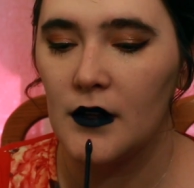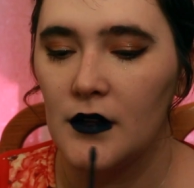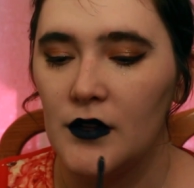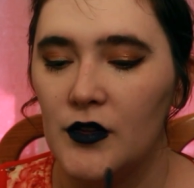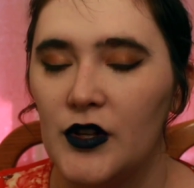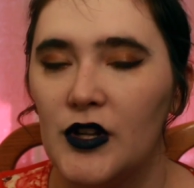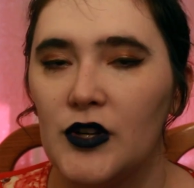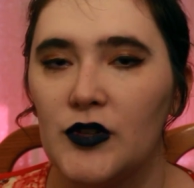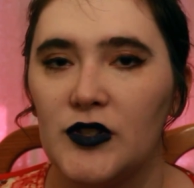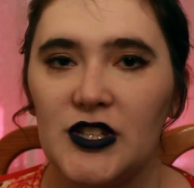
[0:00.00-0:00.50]

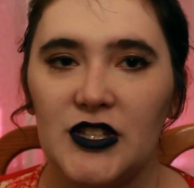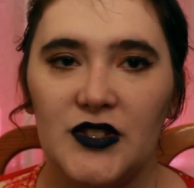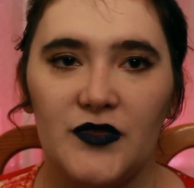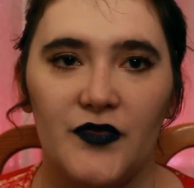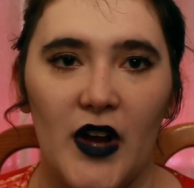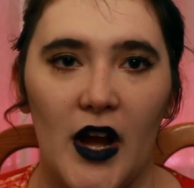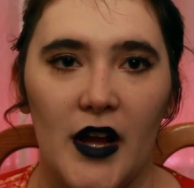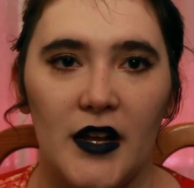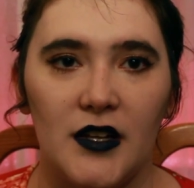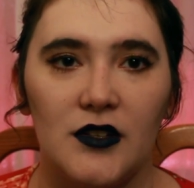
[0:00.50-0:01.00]
You don't just
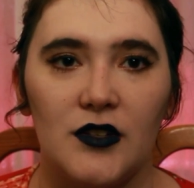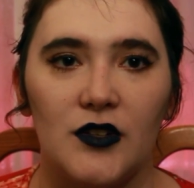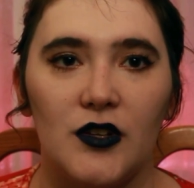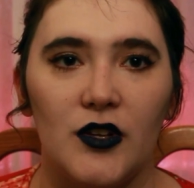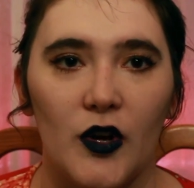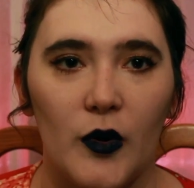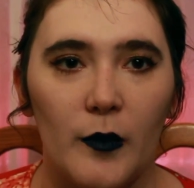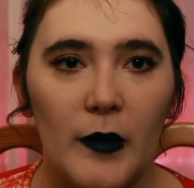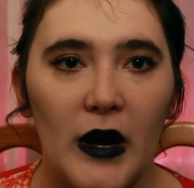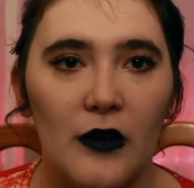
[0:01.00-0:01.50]
find
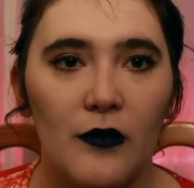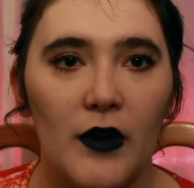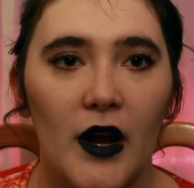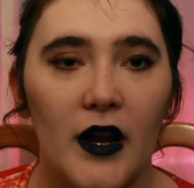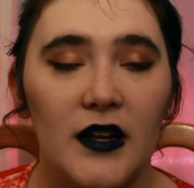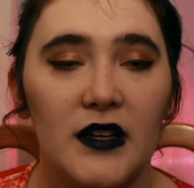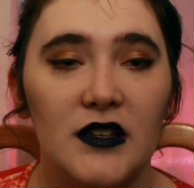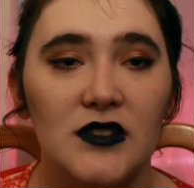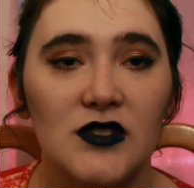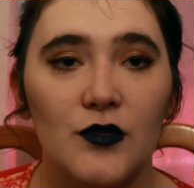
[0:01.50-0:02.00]
Nomai
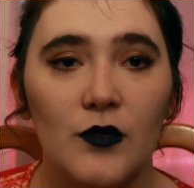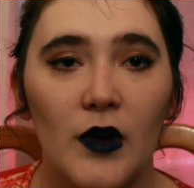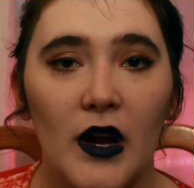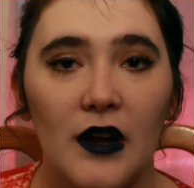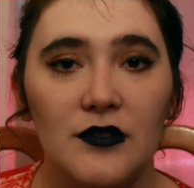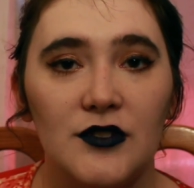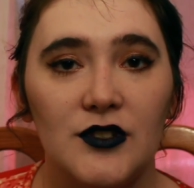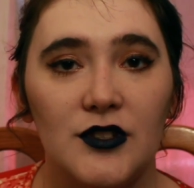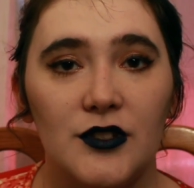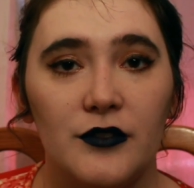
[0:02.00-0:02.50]
writings
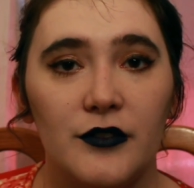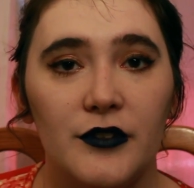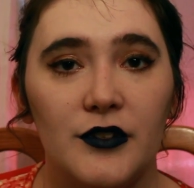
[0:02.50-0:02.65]
around too,